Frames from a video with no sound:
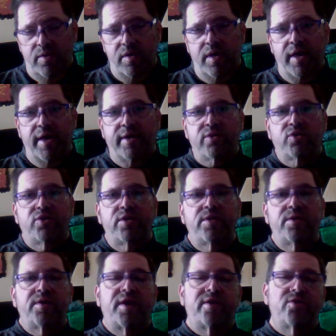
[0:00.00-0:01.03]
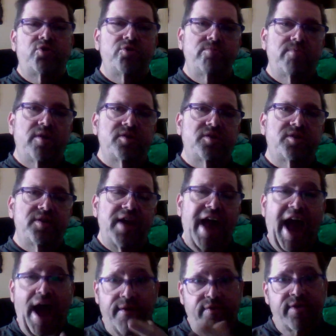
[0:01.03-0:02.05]
And 2 months
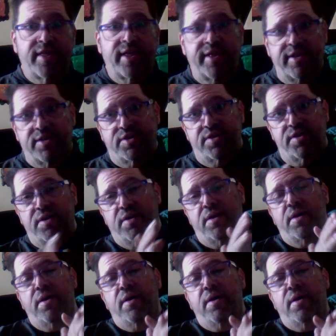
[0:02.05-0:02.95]
after that incident,